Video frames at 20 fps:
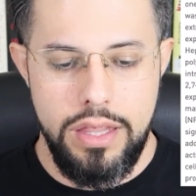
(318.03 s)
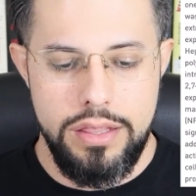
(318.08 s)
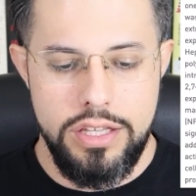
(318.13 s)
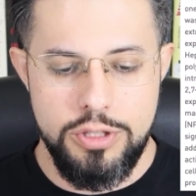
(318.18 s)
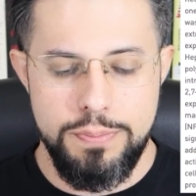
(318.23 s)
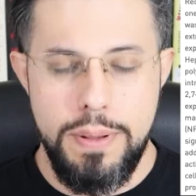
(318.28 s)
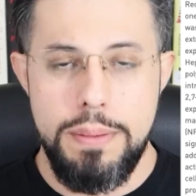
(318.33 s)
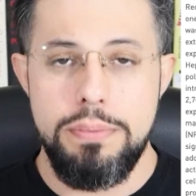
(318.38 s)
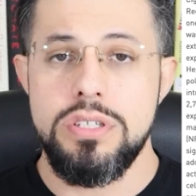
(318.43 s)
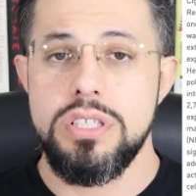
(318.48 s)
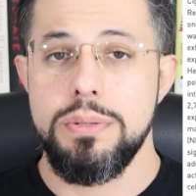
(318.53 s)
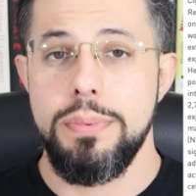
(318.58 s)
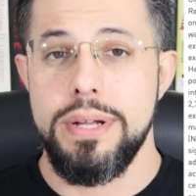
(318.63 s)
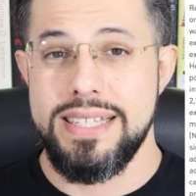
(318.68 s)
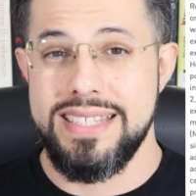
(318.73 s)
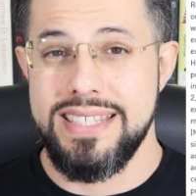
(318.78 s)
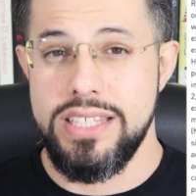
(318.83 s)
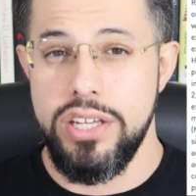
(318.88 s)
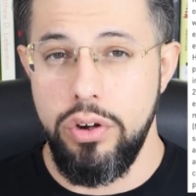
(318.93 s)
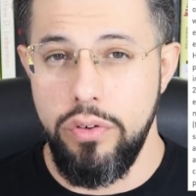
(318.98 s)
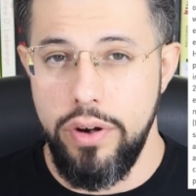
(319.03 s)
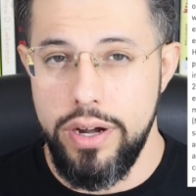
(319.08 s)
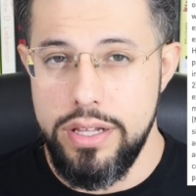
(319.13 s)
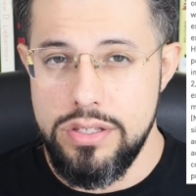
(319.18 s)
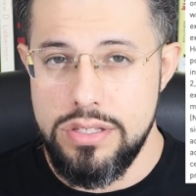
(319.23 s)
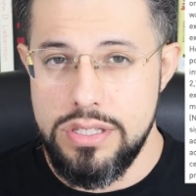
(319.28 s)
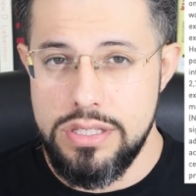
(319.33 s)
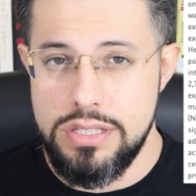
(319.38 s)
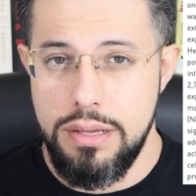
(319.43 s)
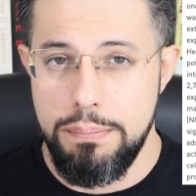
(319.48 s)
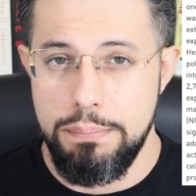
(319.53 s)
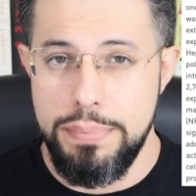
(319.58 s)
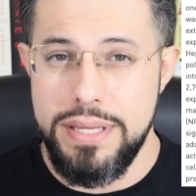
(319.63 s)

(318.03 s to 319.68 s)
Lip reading: This paper is about cigarettes,